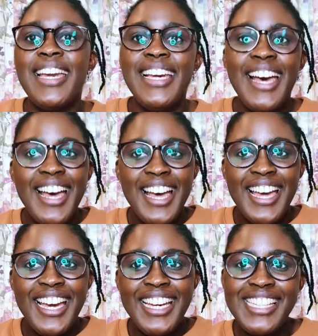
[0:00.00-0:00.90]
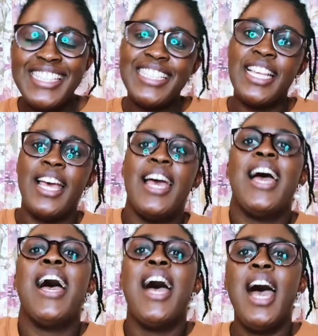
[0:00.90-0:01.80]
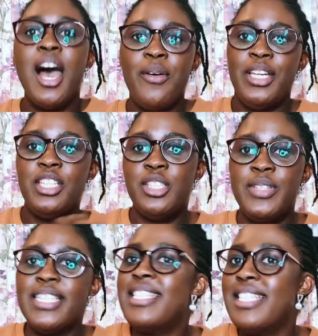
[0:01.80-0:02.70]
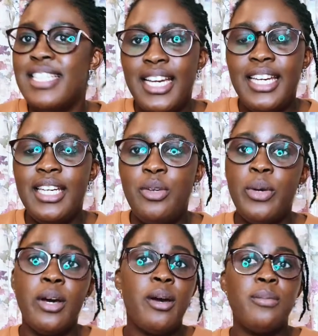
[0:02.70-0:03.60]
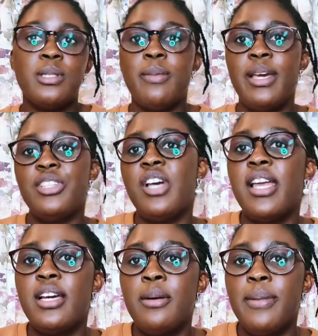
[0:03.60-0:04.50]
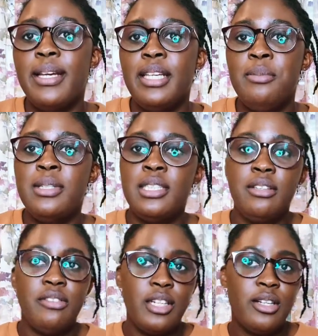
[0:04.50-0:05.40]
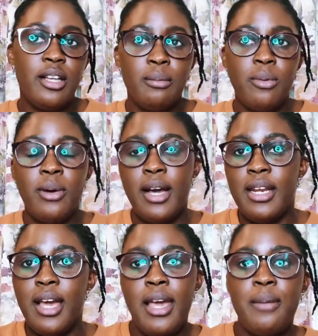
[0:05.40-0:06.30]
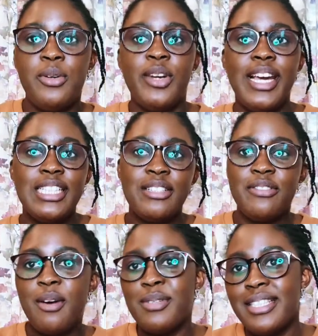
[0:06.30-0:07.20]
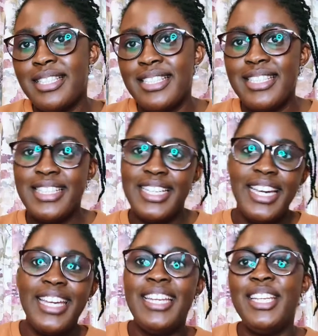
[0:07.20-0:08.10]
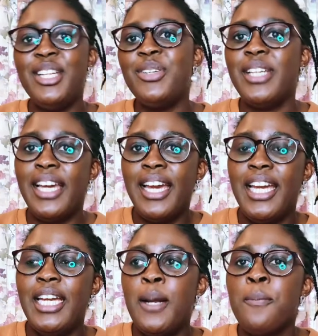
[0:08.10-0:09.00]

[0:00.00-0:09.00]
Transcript: guys, how are you doing today? Welcome to my channel. My name is Ifedolagbo and I am your Niger pharmacist in UK.